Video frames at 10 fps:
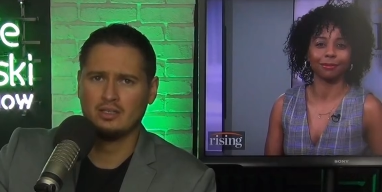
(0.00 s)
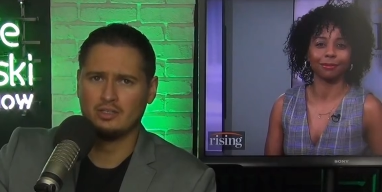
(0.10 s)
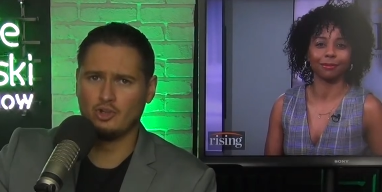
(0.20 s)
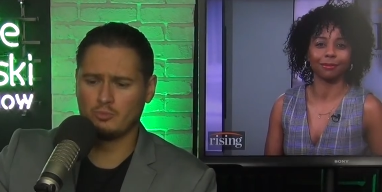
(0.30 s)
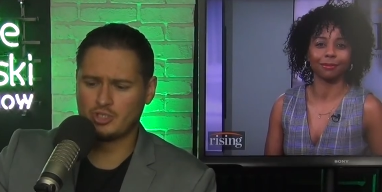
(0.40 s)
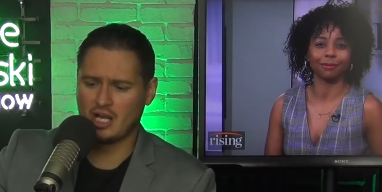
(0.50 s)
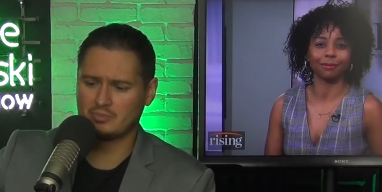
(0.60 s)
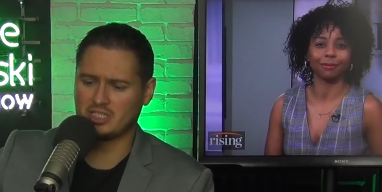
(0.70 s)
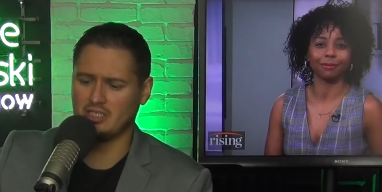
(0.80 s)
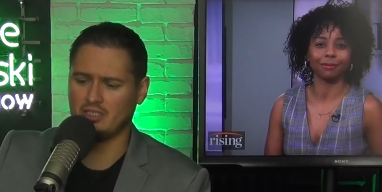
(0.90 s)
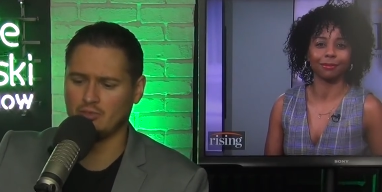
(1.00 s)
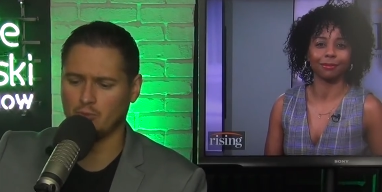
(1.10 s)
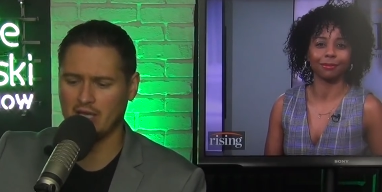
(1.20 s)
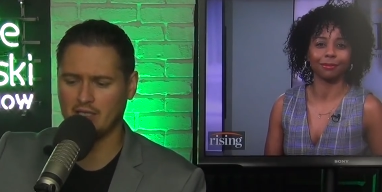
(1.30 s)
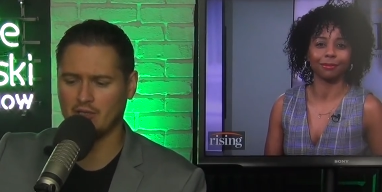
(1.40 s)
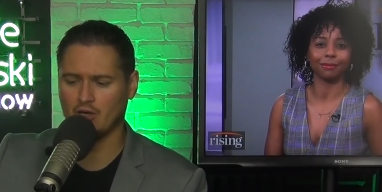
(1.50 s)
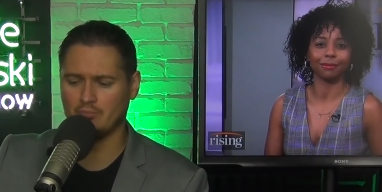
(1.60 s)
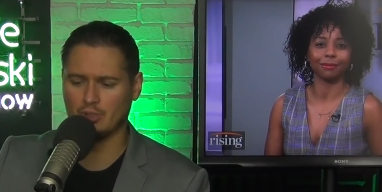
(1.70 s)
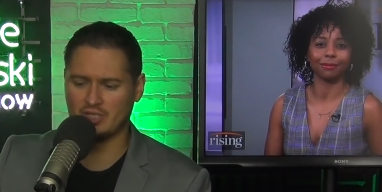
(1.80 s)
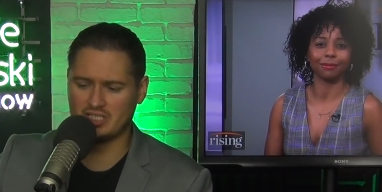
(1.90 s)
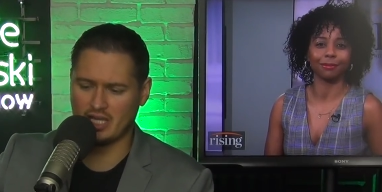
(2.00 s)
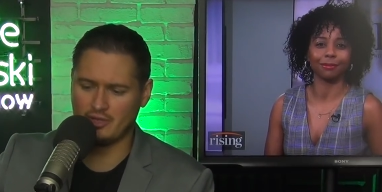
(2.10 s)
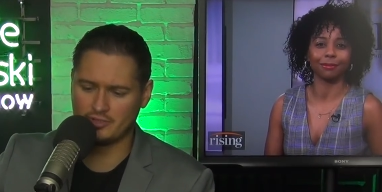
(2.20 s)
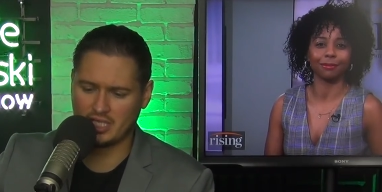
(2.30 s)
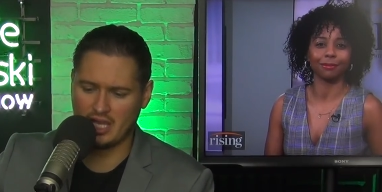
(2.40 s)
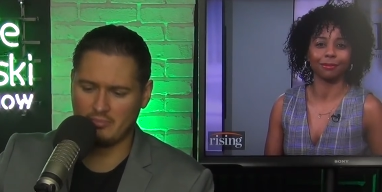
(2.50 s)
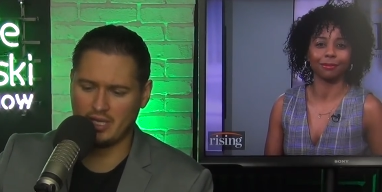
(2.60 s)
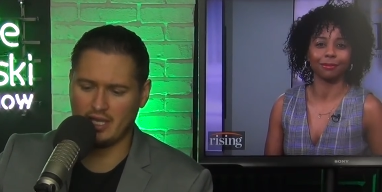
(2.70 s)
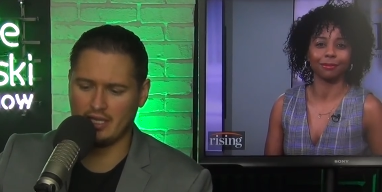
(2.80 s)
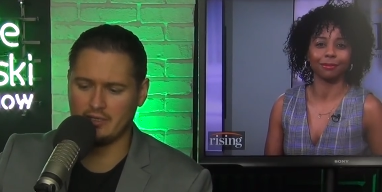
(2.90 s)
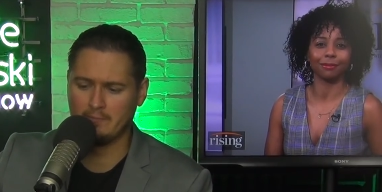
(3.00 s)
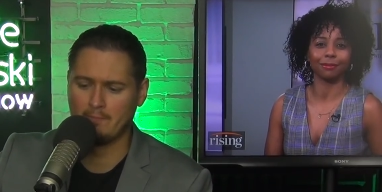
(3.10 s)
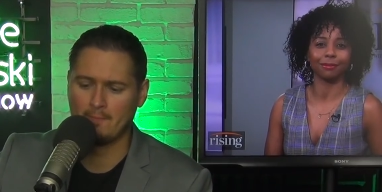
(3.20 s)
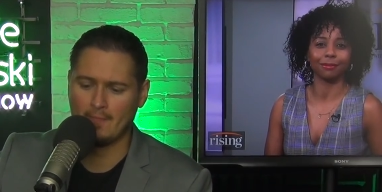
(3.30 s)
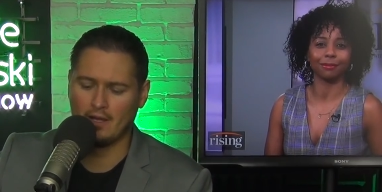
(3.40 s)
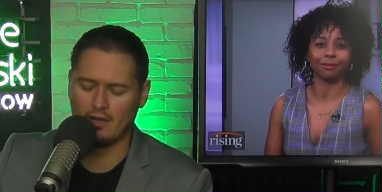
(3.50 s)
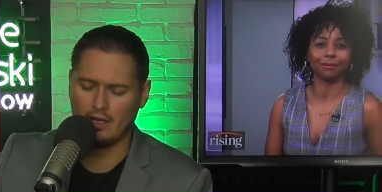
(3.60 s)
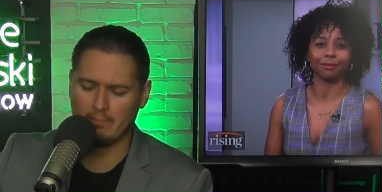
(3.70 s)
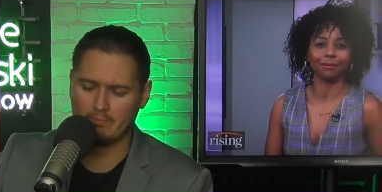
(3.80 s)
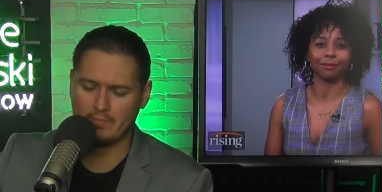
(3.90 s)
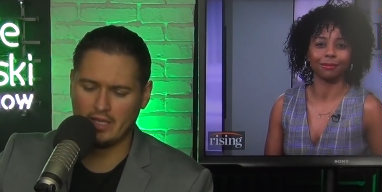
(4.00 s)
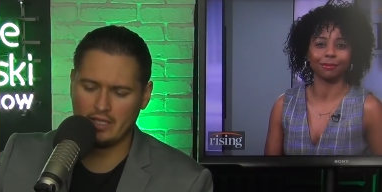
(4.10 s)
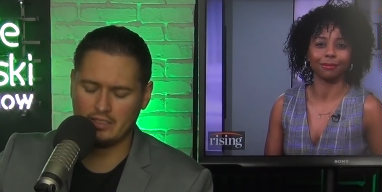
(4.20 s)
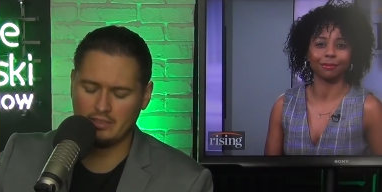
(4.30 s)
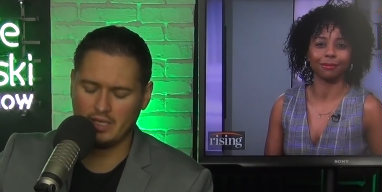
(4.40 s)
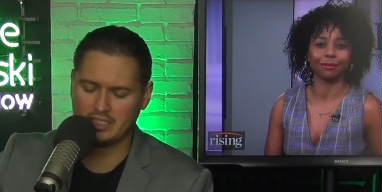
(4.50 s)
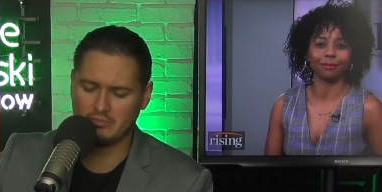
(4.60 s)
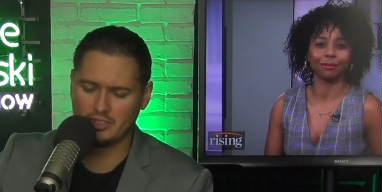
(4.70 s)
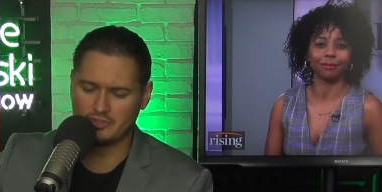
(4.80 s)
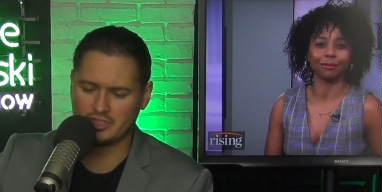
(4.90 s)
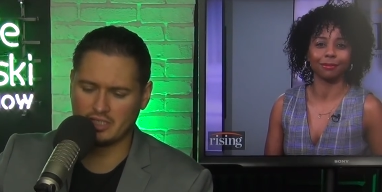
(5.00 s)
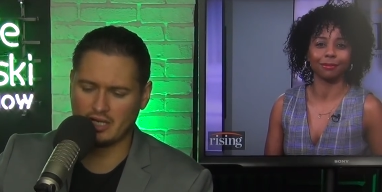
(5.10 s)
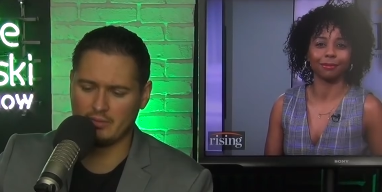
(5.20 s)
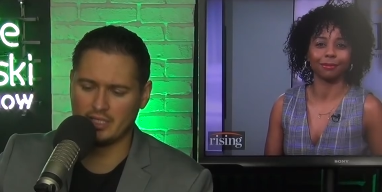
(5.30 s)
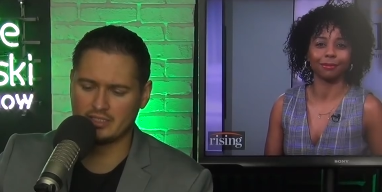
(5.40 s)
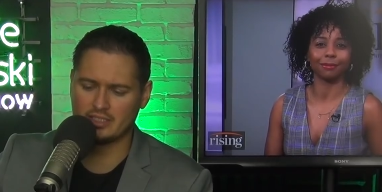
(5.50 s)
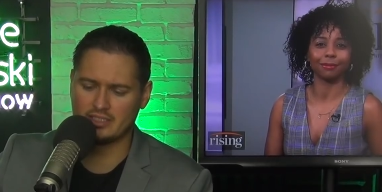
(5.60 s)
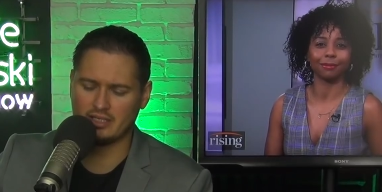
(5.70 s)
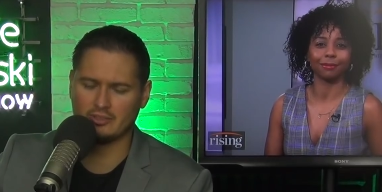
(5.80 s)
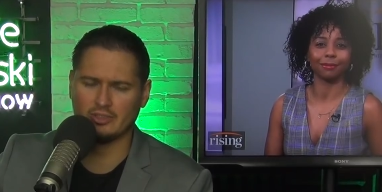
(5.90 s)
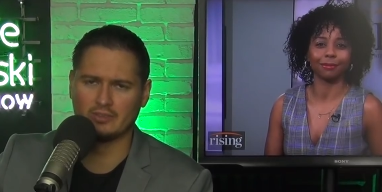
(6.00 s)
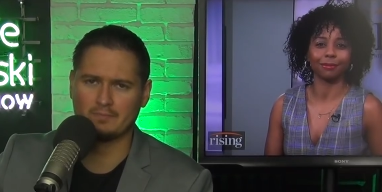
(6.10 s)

Speaker 1: Noam Chomsky weighed in on Bernie Sanders' campaign, um, and he made some interesting comments. Let's take a look.